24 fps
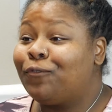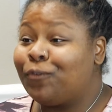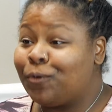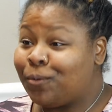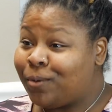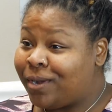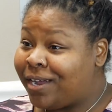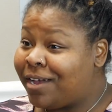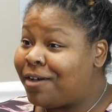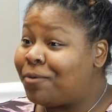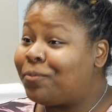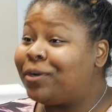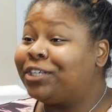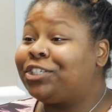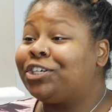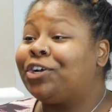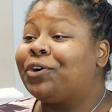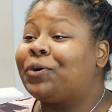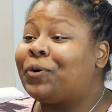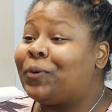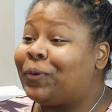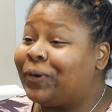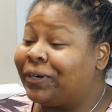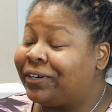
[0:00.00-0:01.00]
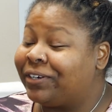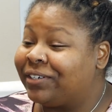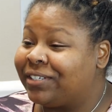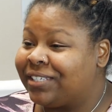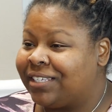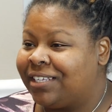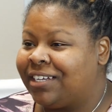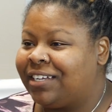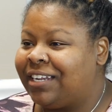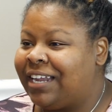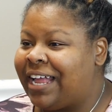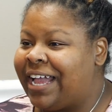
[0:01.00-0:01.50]
For real, what your
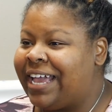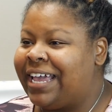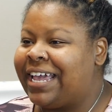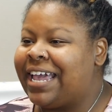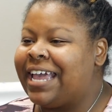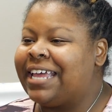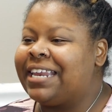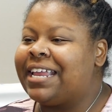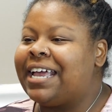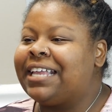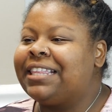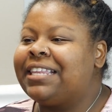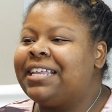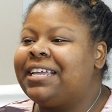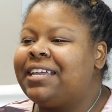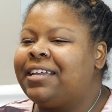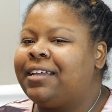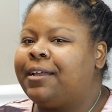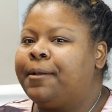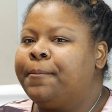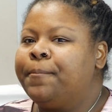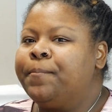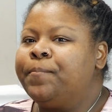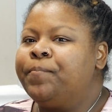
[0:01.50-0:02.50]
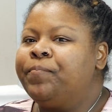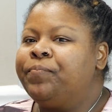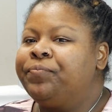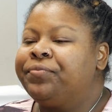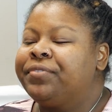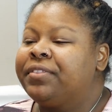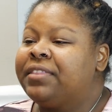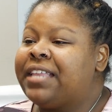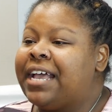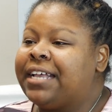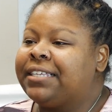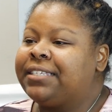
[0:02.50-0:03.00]
quarters look like? And I think
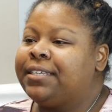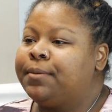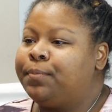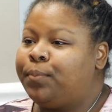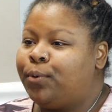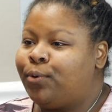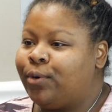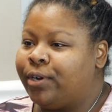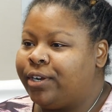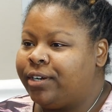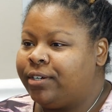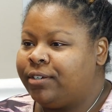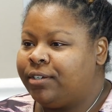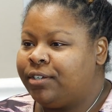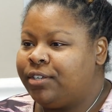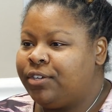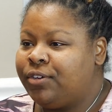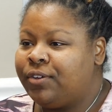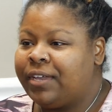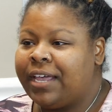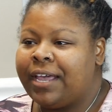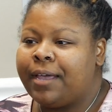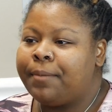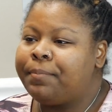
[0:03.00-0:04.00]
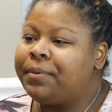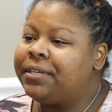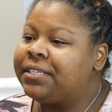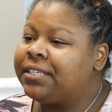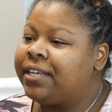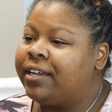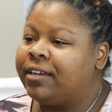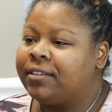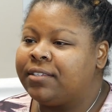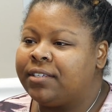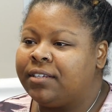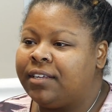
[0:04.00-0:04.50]
that's important. You can't be
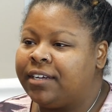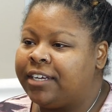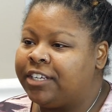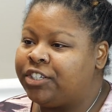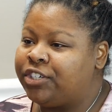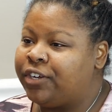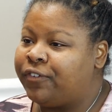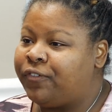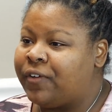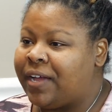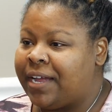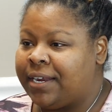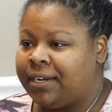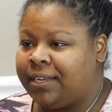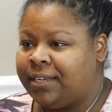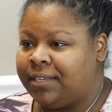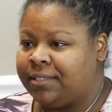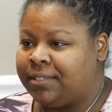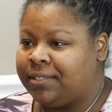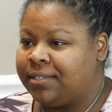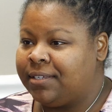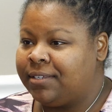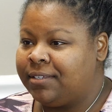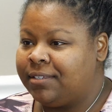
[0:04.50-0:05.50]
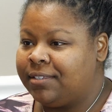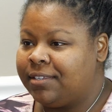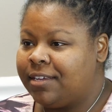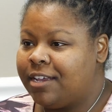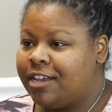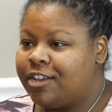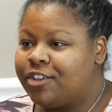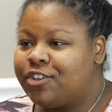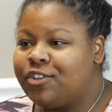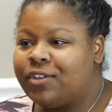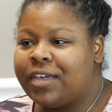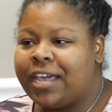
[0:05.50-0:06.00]
scared to look at your finances.
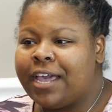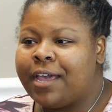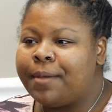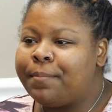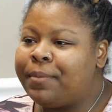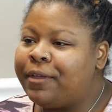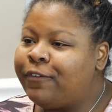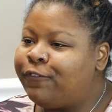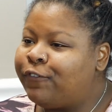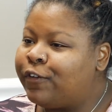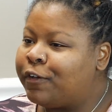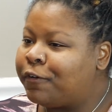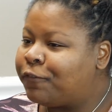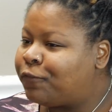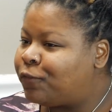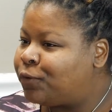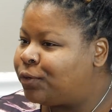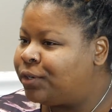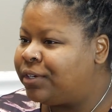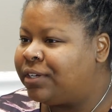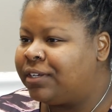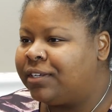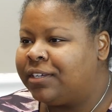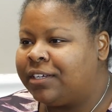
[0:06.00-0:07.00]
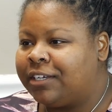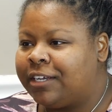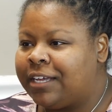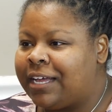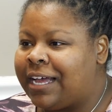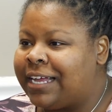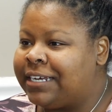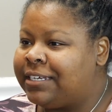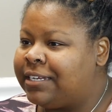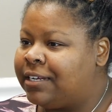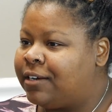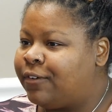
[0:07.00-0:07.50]
You can't be fearful to
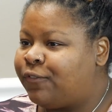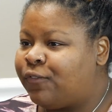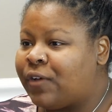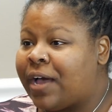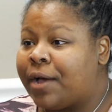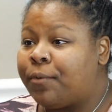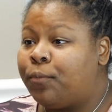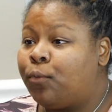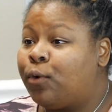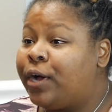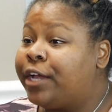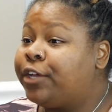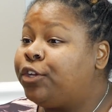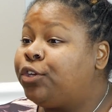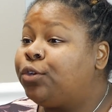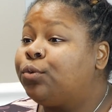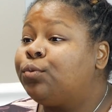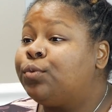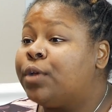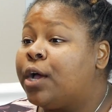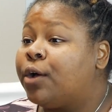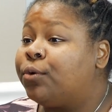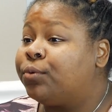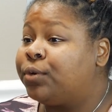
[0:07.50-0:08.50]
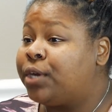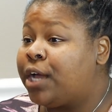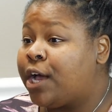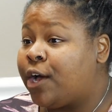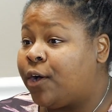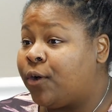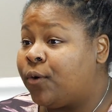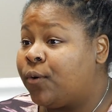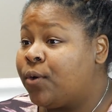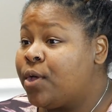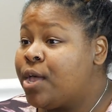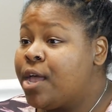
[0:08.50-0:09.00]
identify what you don't
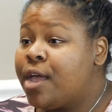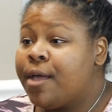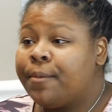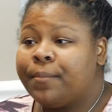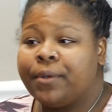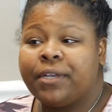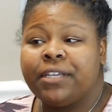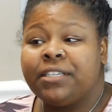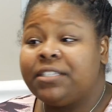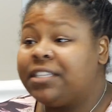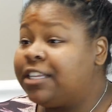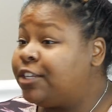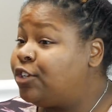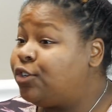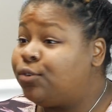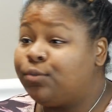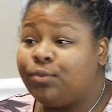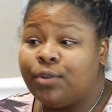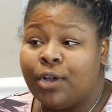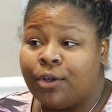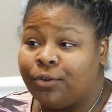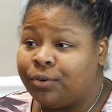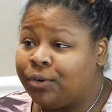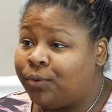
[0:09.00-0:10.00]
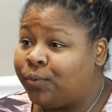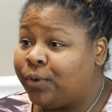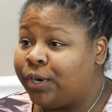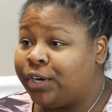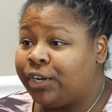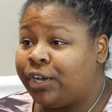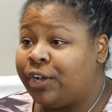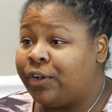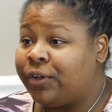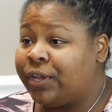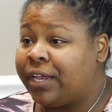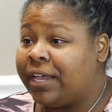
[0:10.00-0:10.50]
know, because then you don't know where
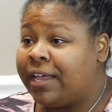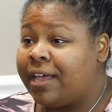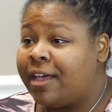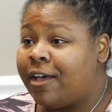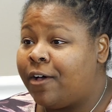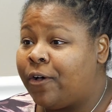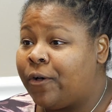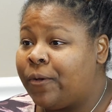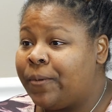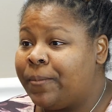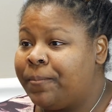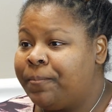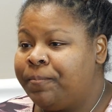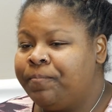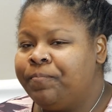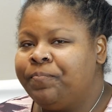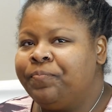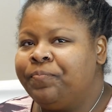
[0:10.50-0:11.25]
to go get help.